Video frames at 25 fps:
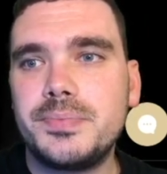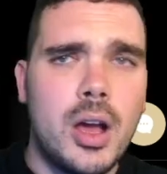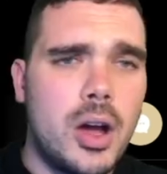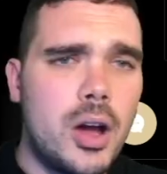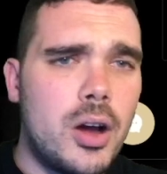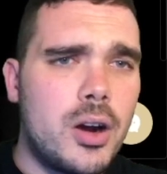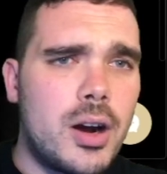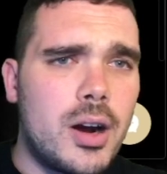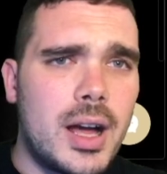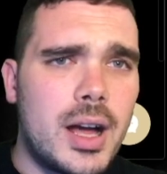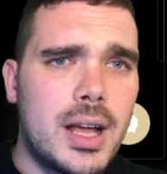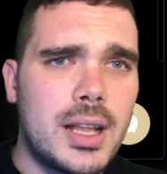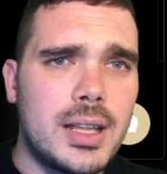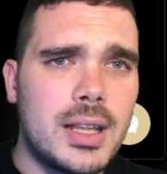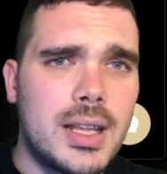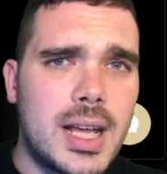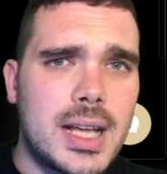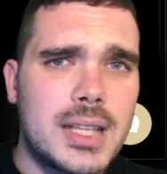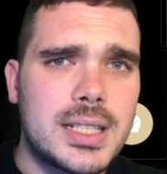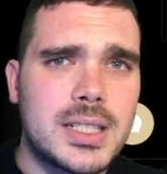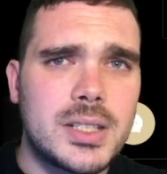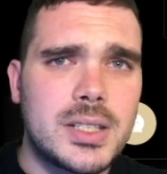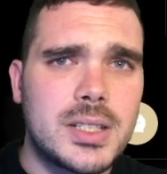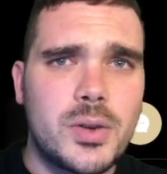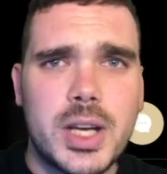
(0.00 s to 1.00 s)
All right,
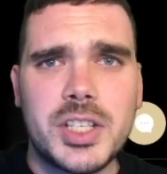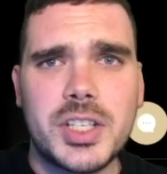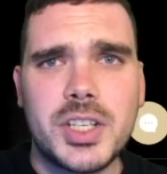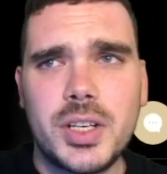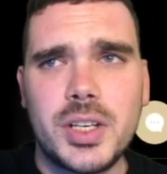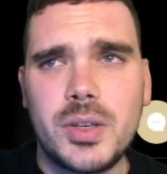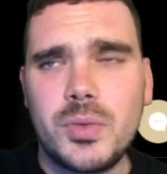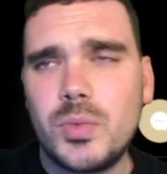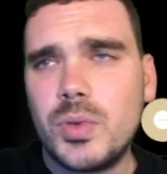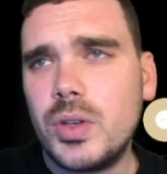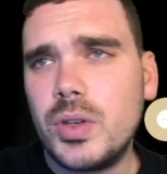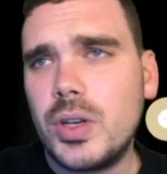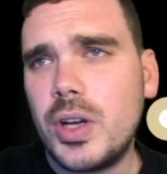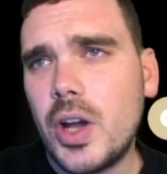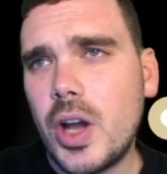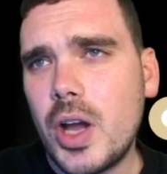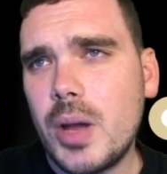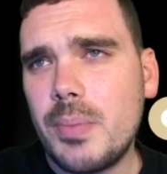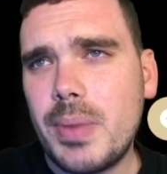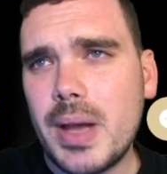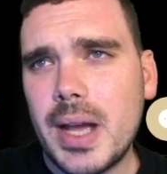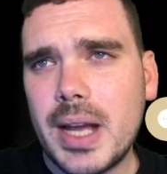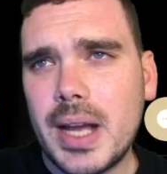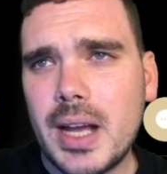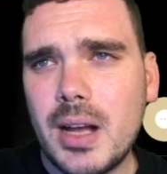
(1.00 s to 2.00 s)
last question. We'll go
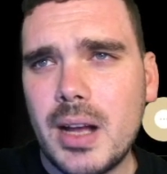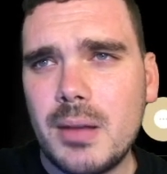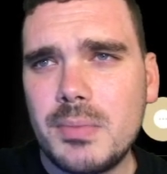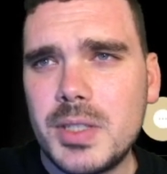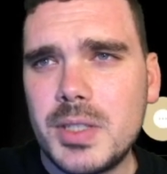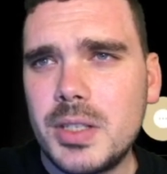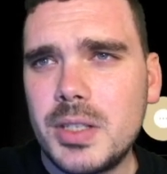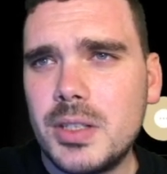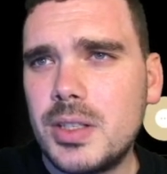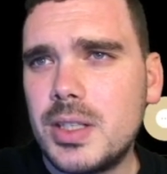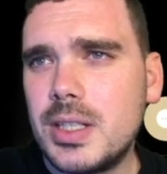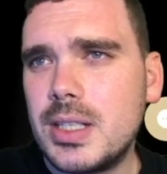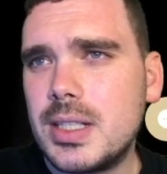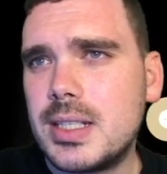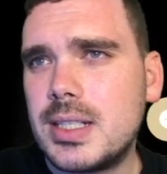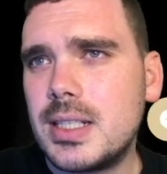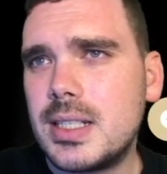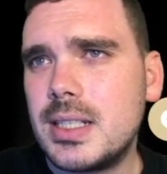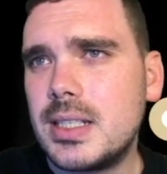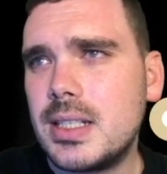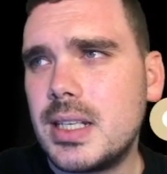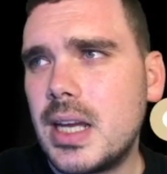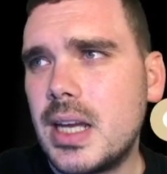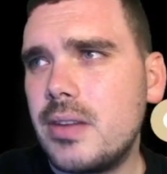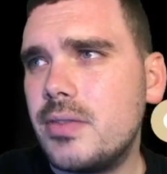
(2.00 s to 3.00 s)
back up to this
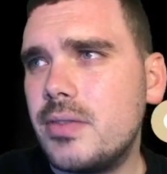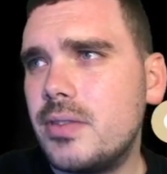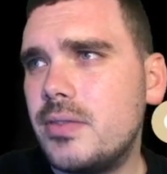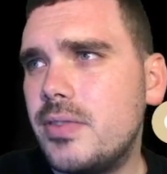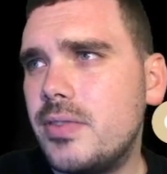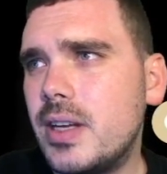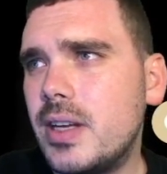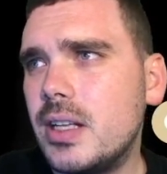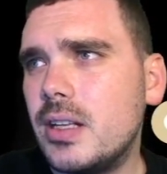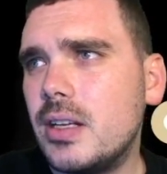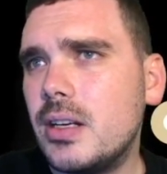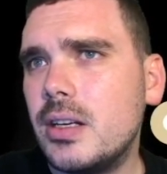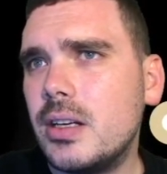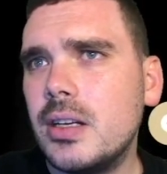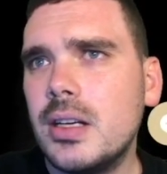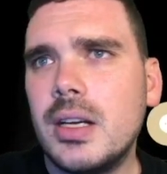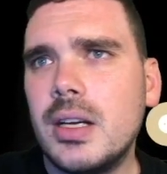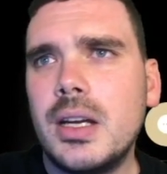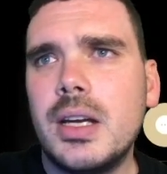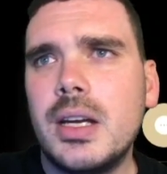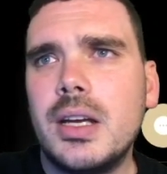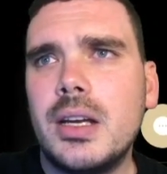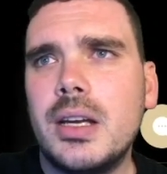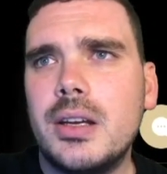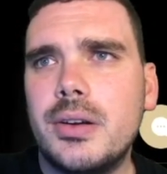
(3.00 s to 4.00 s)
David fellow
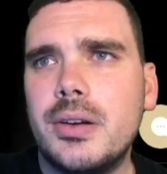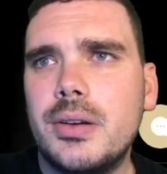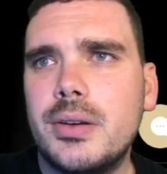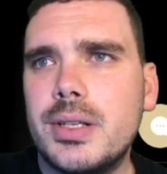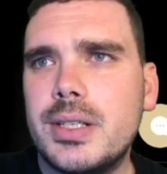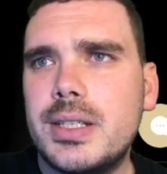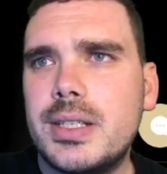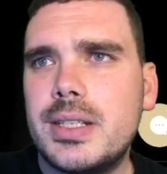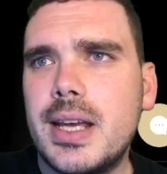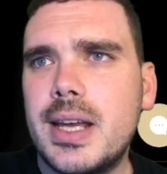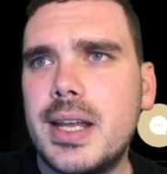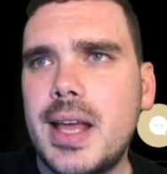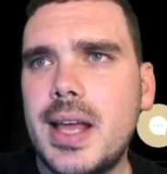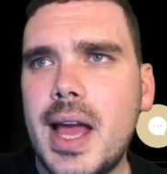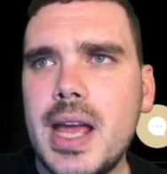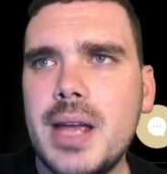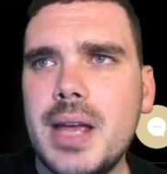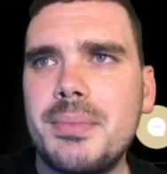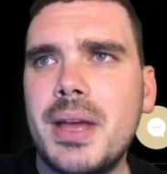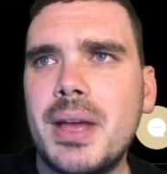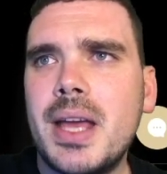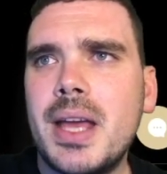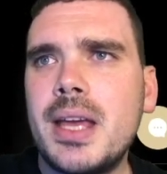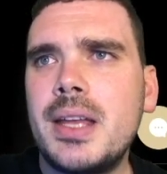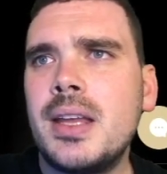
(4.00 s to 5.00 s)
who has said, Hey
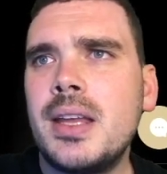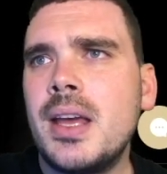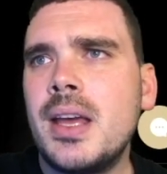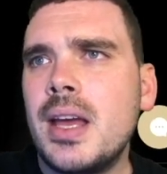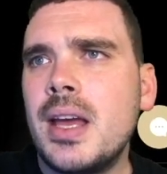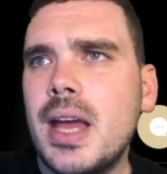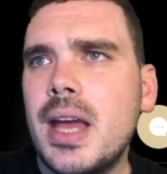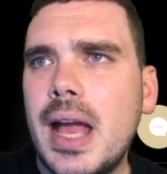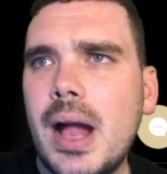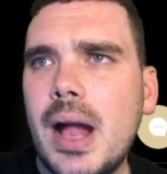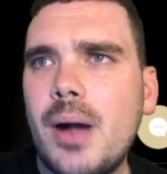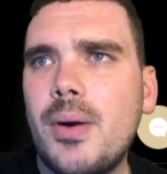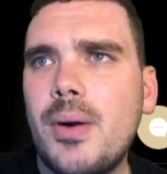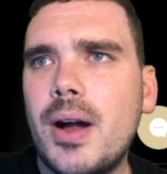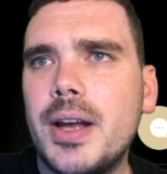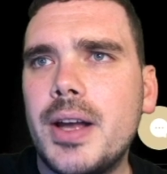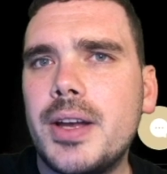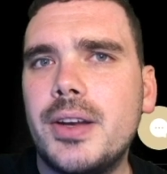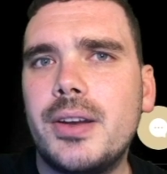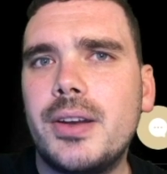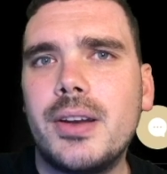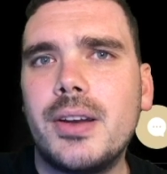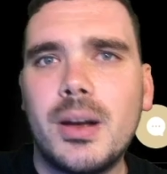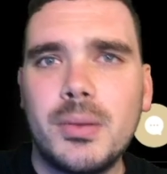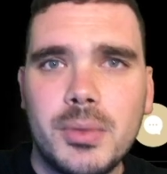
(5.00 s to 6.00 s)
man, how are
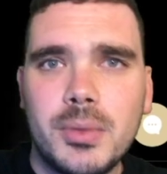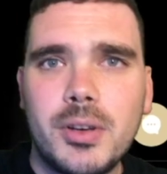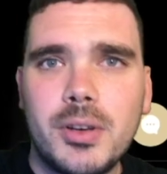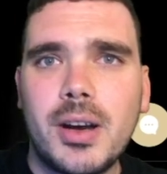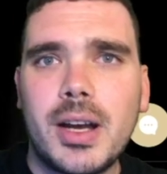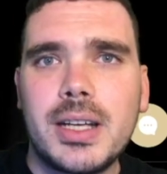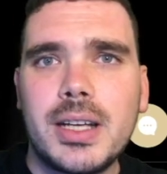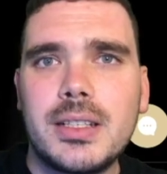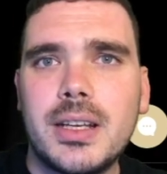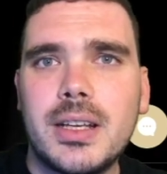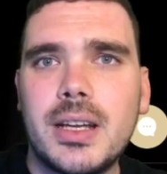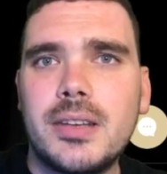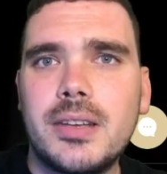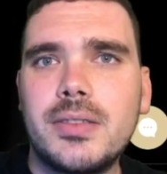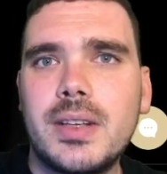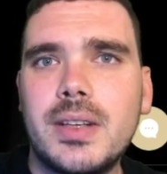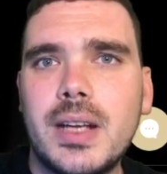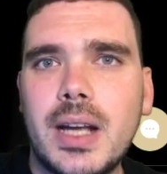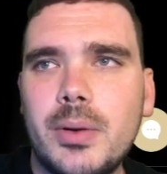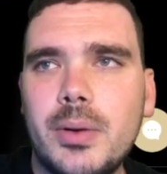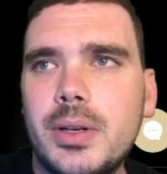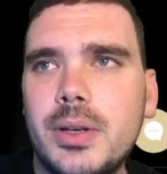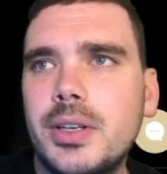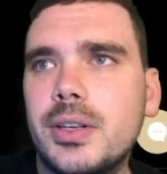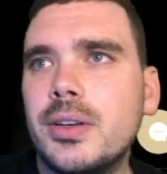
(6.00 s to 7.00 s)
you? I'm great, David.
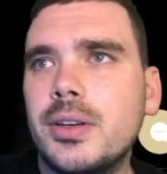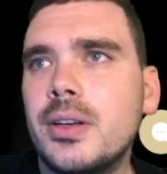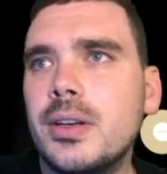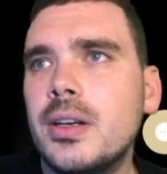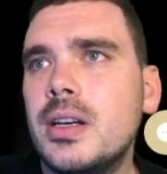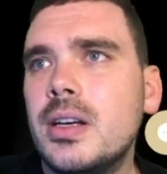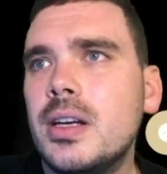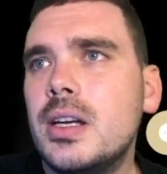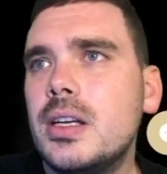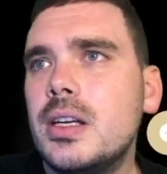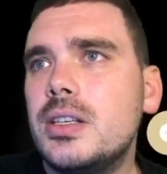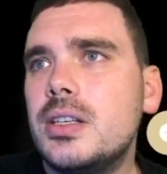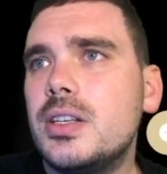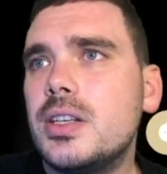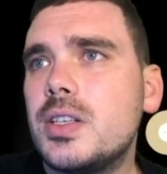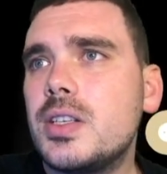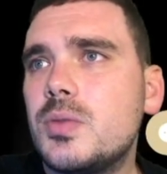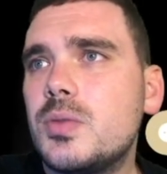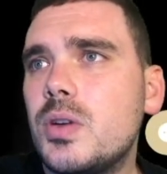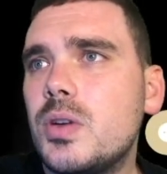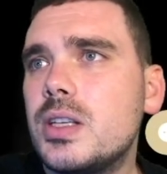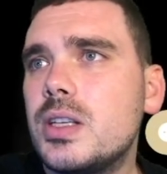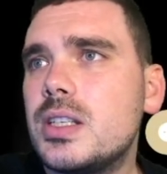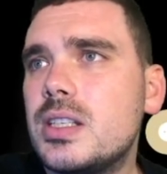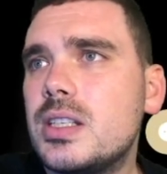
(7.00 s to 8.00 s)
How are you? Just
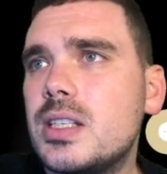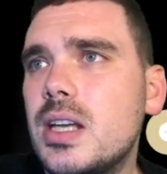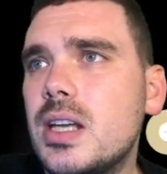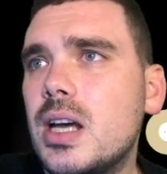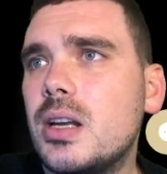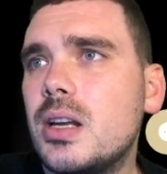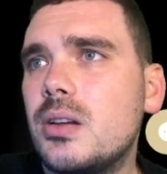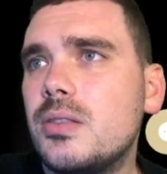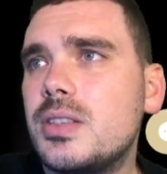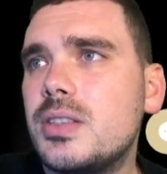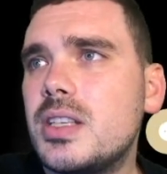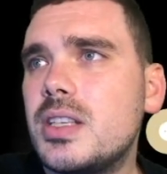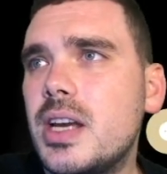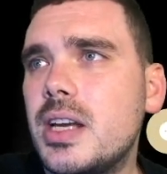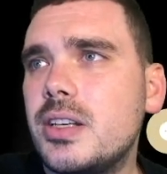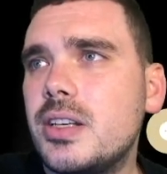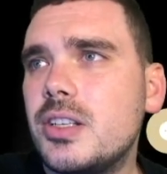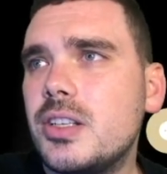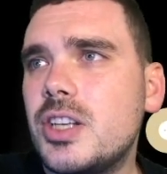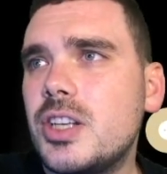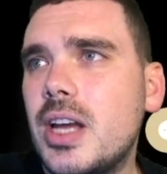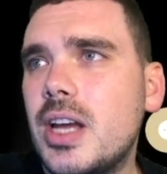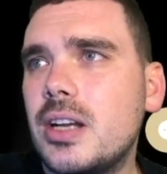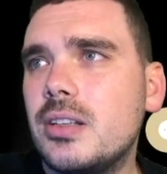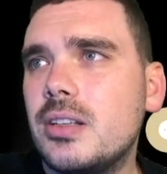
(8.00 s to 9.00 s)
want to start off saying your
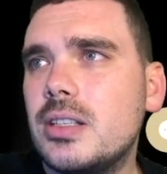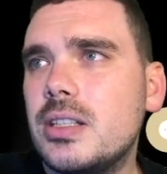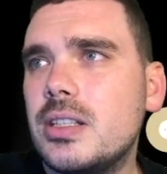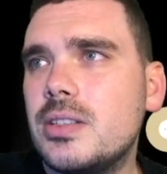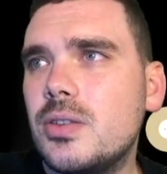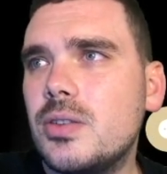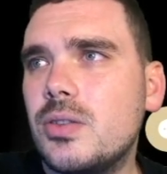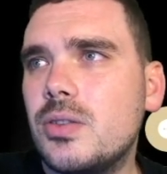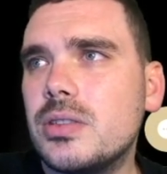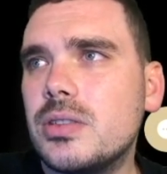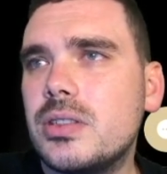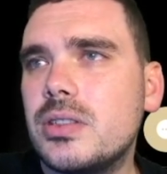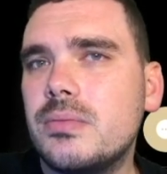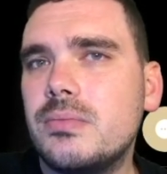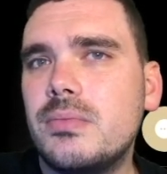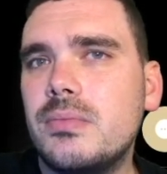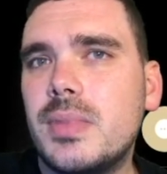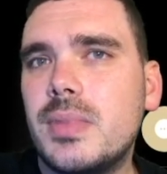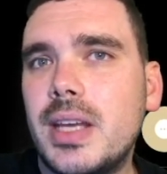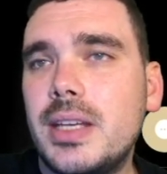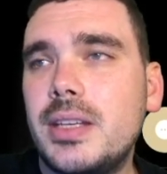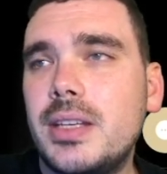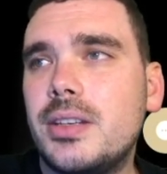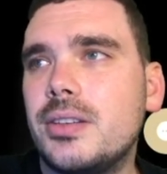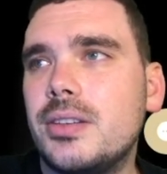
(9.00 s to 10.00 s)
channel is awesome.
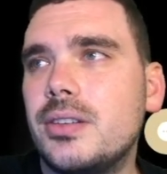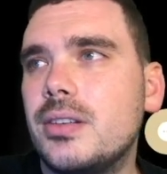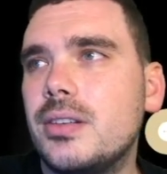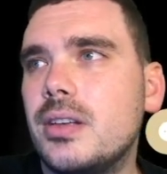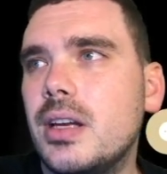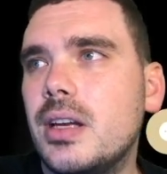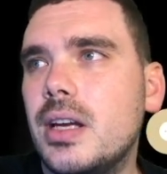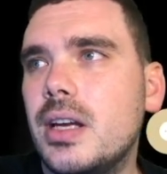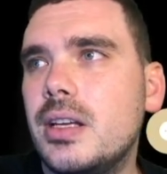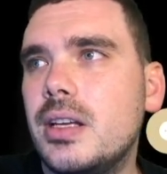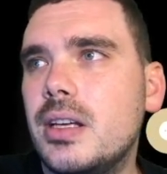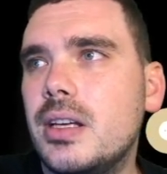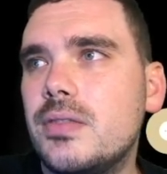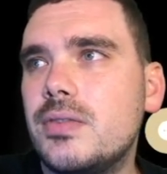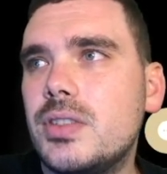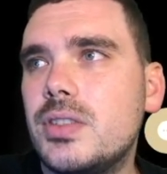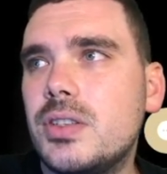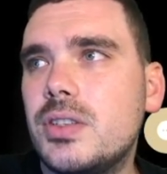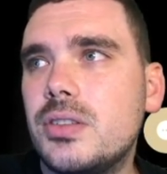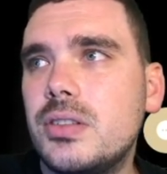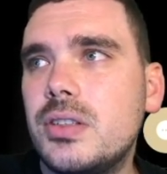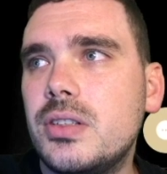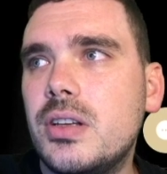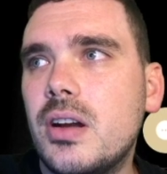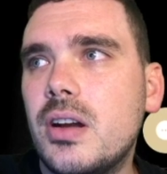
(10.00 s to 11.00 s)
Thank you. And gives
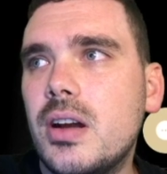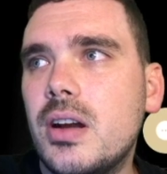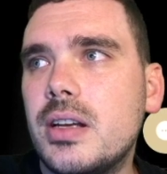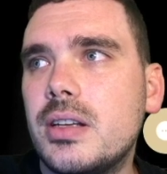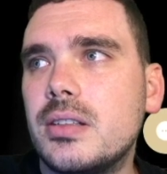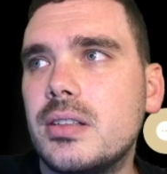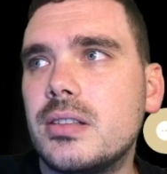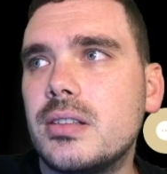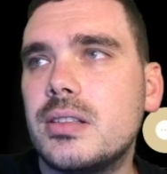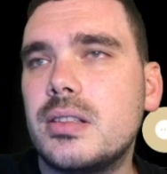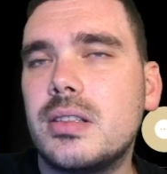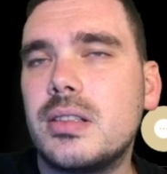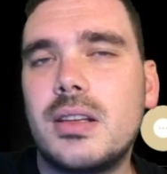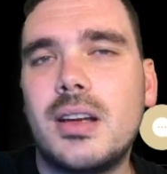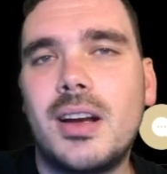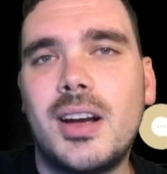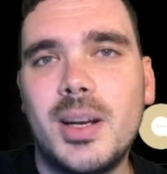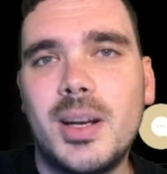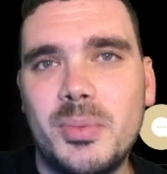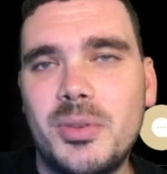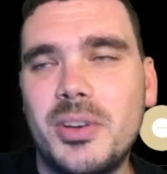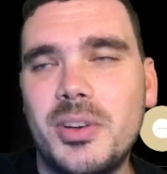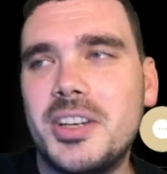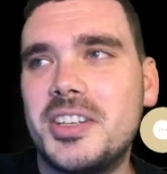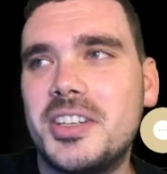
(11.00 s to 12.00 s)
good guidance. I
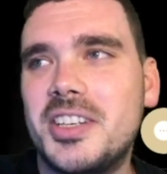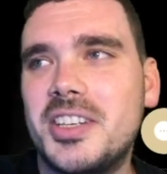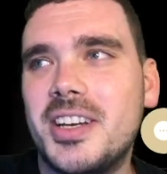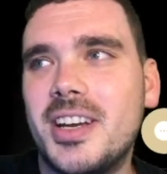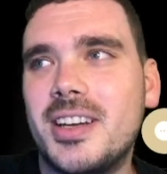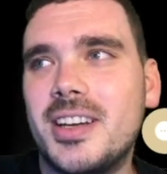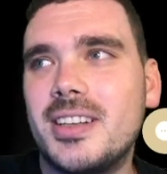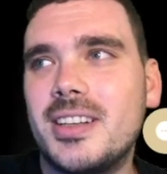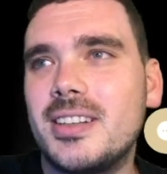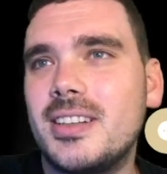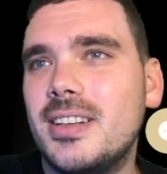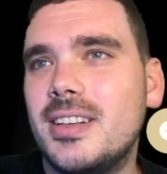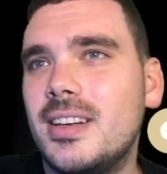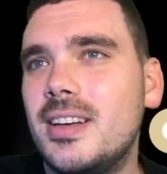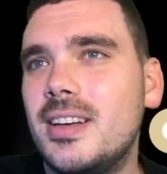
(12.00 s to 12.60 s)
appreciate it.